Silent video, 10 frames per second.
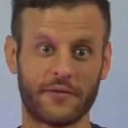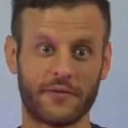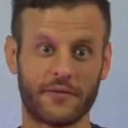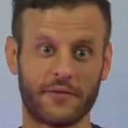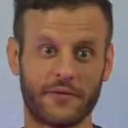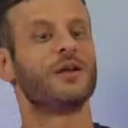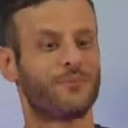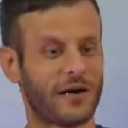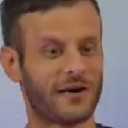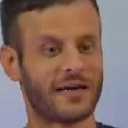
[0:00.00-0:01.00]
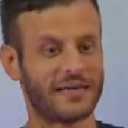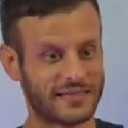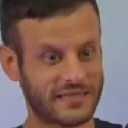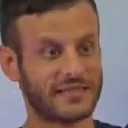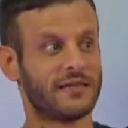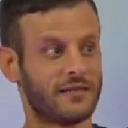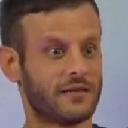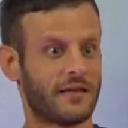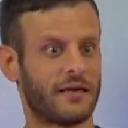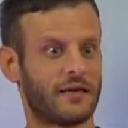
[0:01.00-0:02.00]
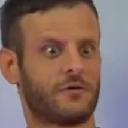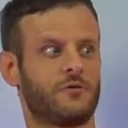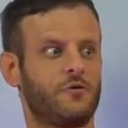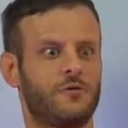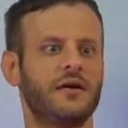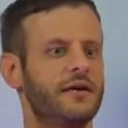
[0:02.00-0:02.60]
in heaven, in paradise, like, who?